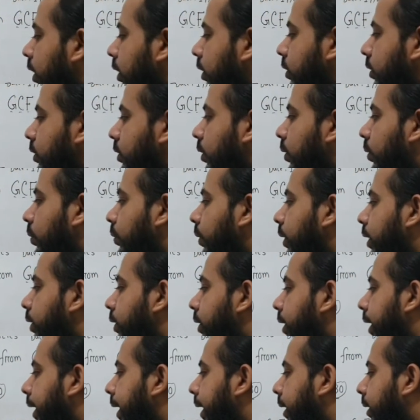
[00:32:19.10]
So we
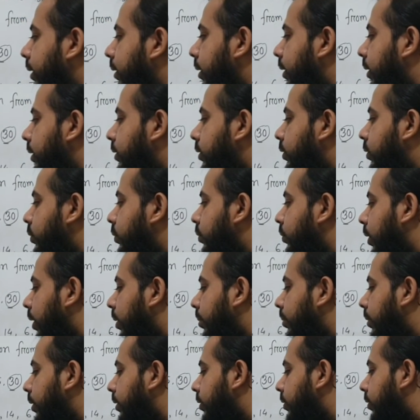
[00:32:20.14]
take these two
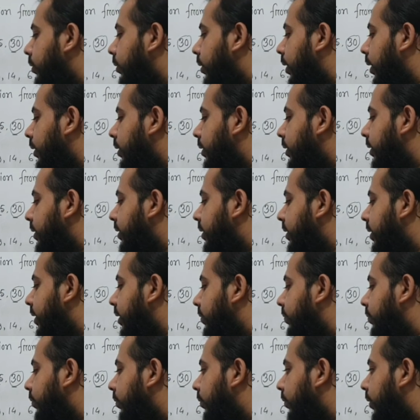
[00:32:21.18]
numbers, so the
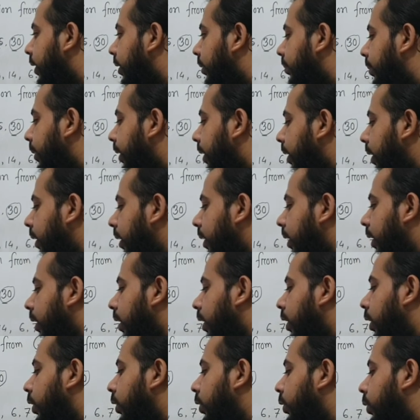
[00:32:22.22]
GCF will be
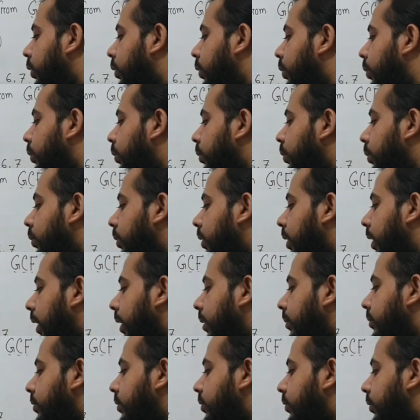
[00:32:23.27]
2
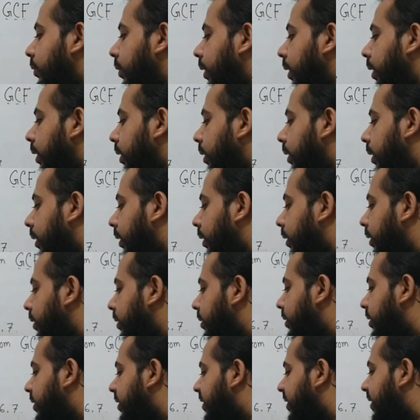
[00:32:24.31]
times 3, that is
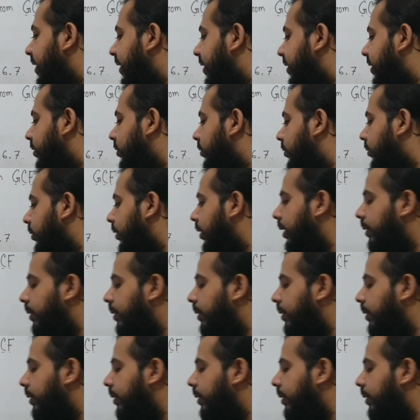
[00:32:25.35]
6. So